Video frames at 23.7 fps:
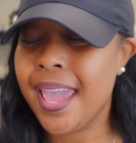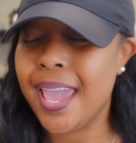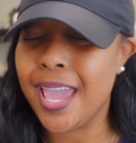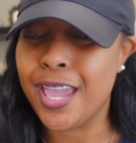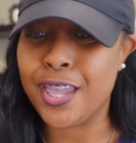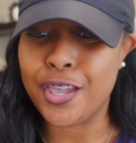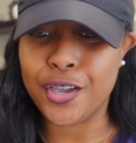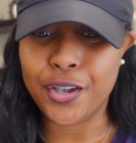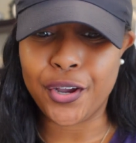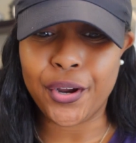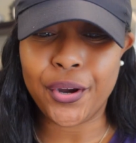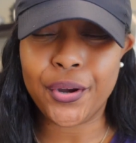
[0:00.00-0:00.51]

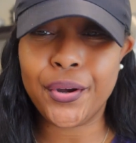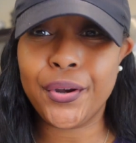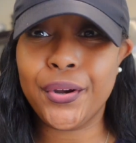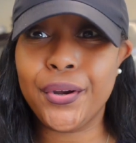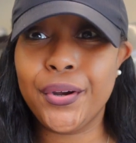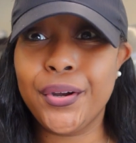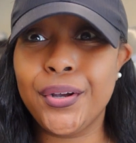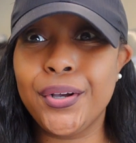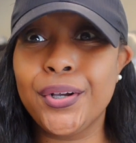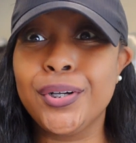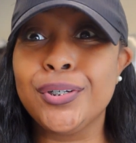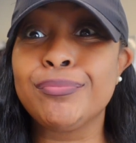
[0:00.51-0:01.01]
and your
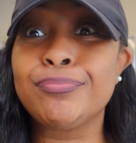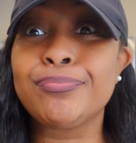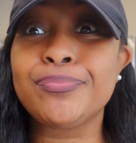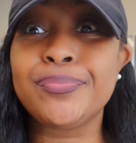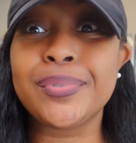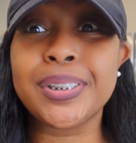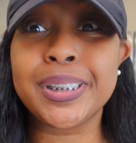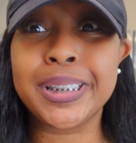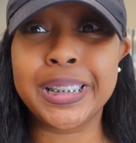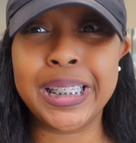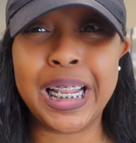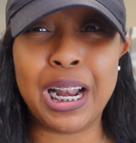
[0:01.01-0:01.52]
girl
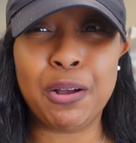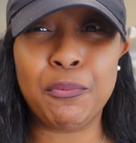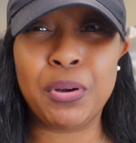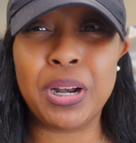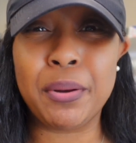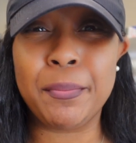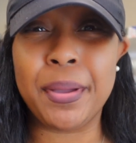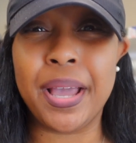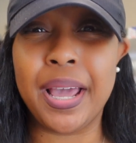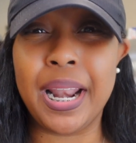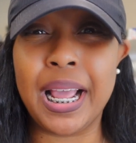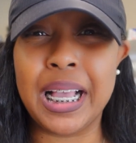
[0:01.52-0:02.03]
said I want
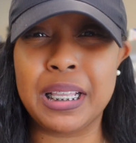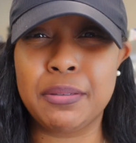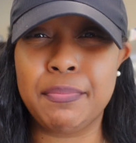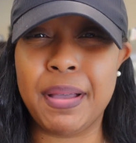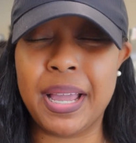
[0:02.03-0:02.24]
to be at the house